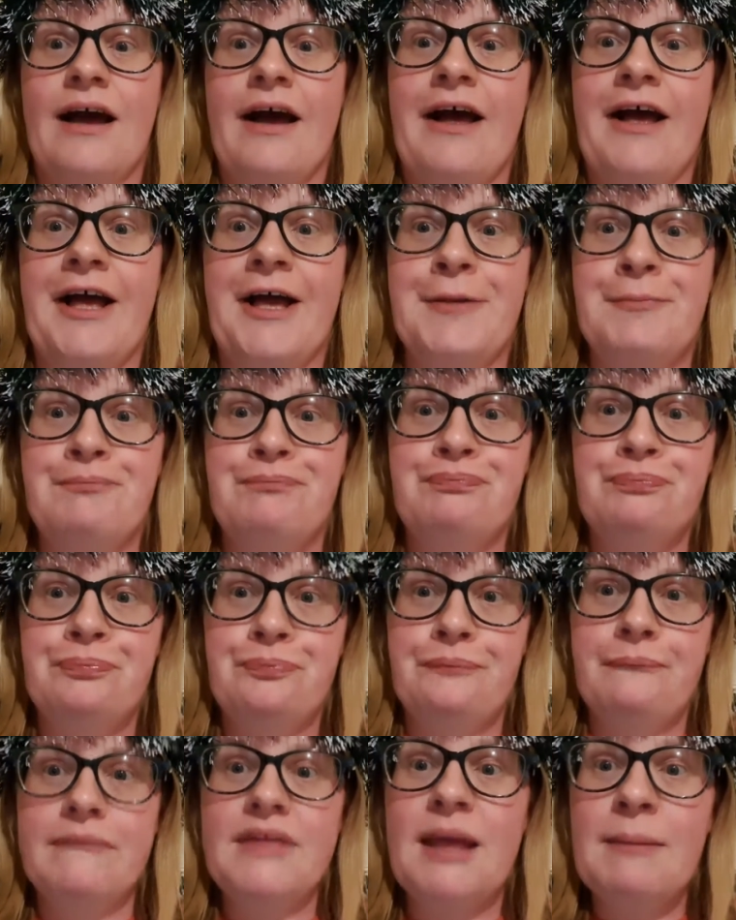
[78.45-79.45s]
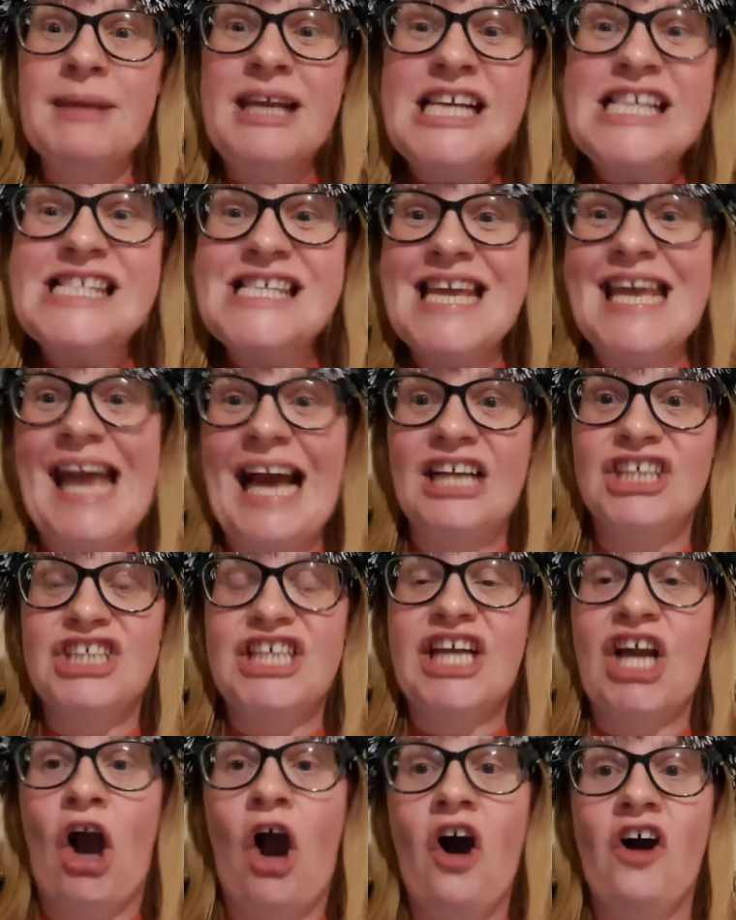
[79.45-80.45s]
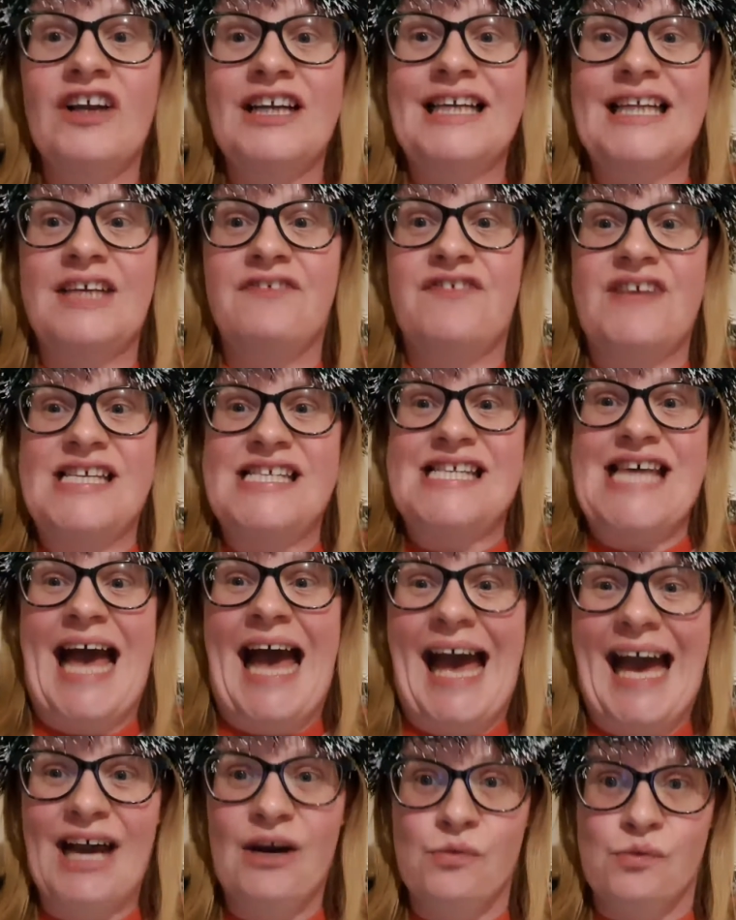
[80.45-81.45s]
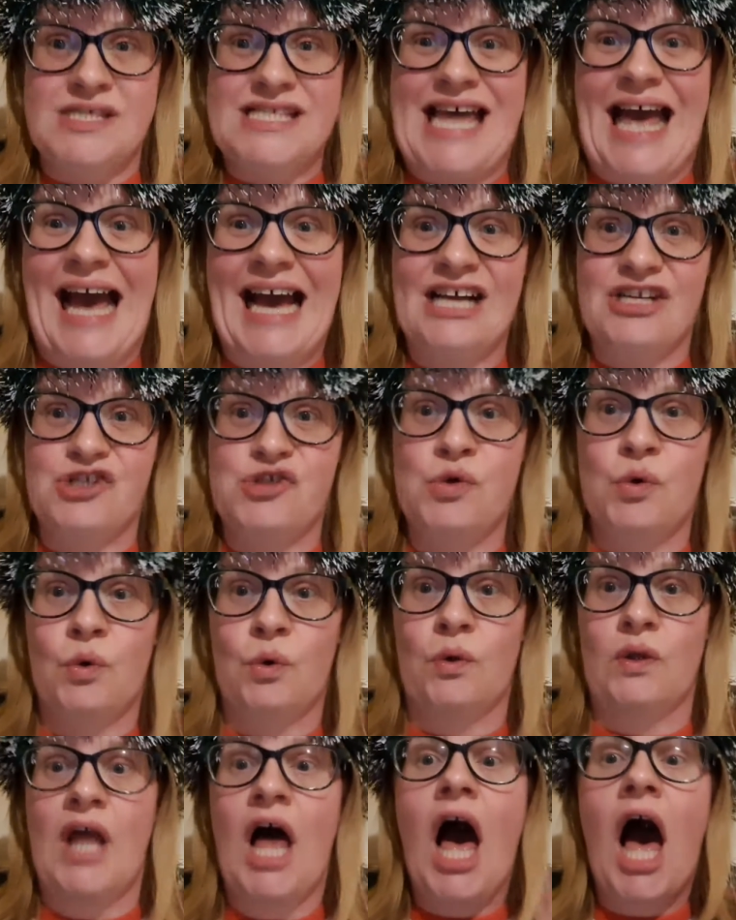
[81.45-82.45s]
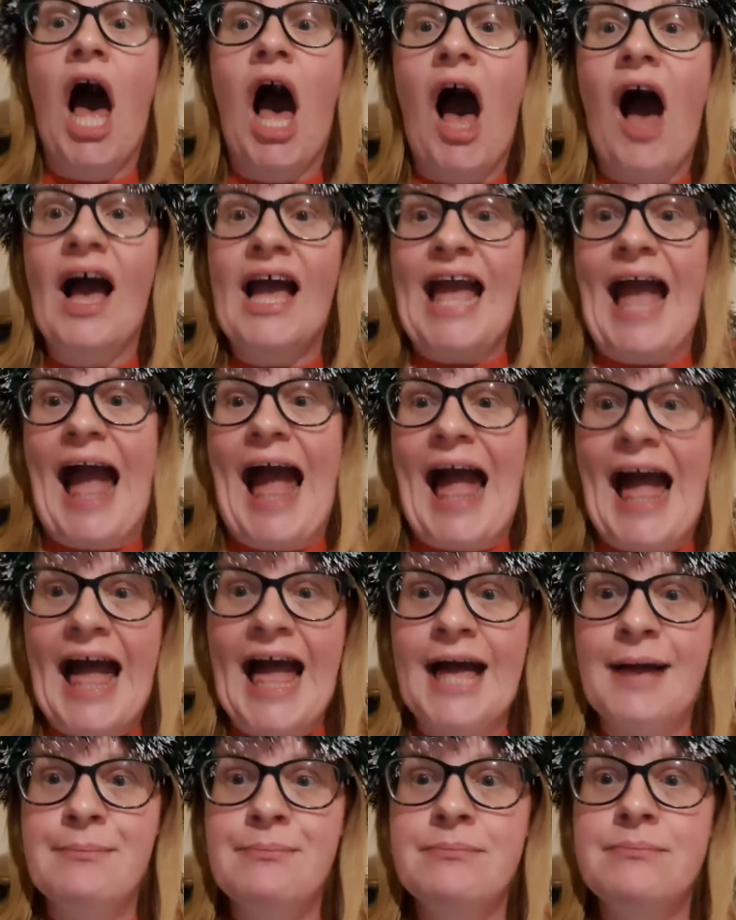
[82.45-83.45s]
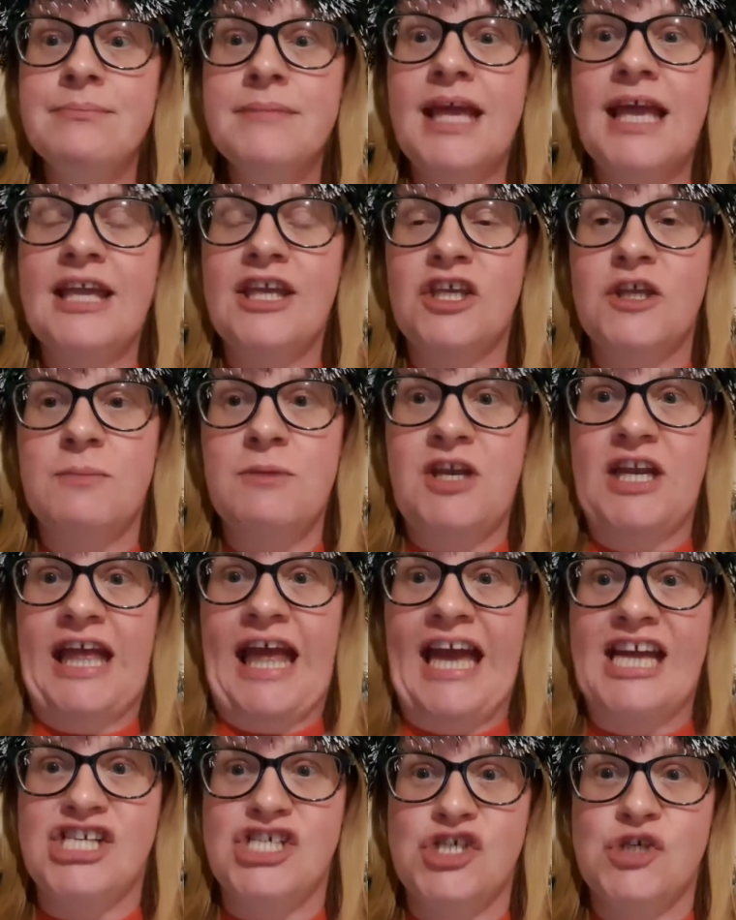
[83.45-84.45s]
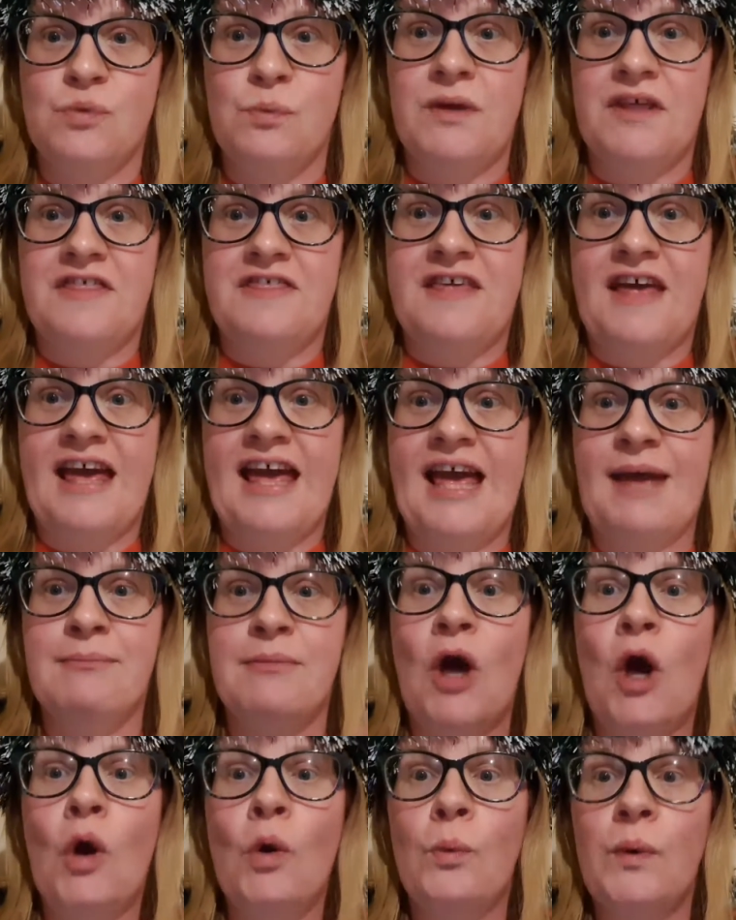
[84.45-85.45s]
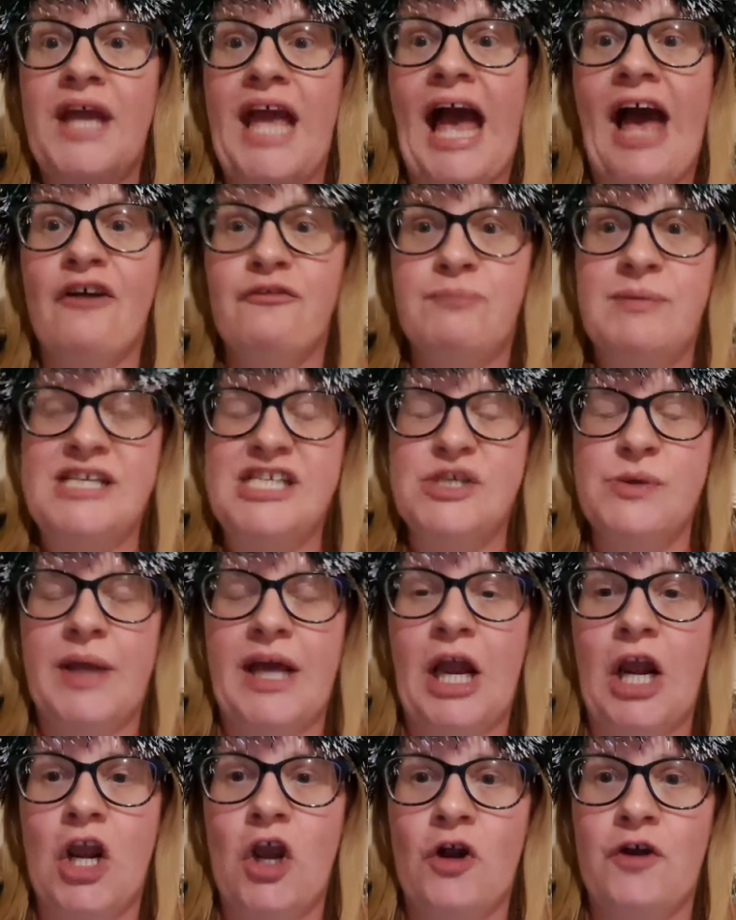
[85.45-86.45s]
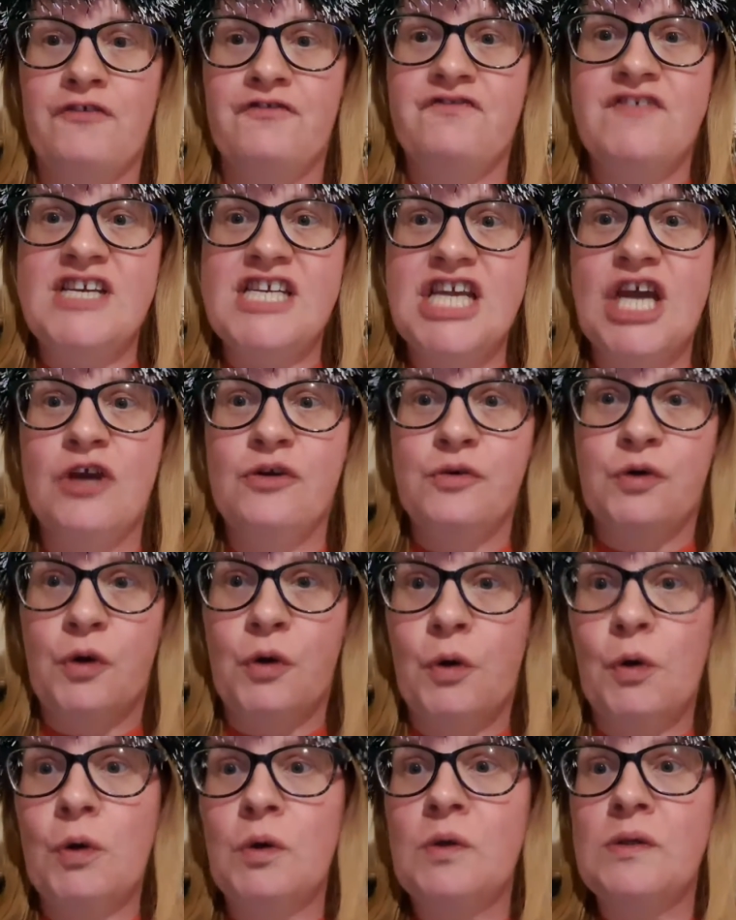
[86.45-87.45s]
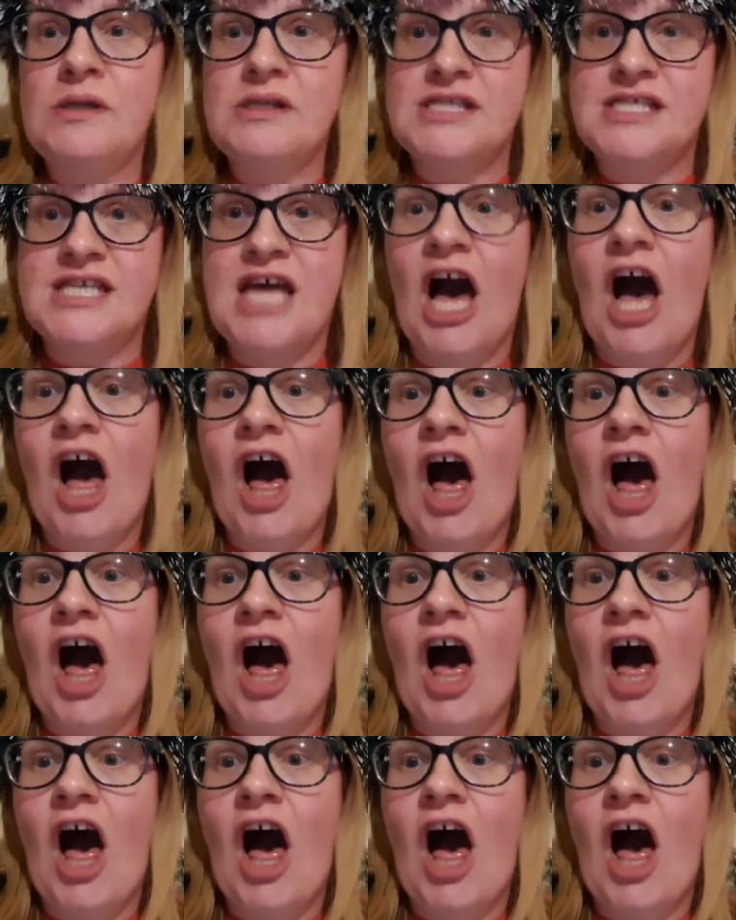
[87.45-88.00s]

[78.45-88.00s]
Um, because he actually can't leave his house at all. I am in communication with him. We have been doing a lot of video calls.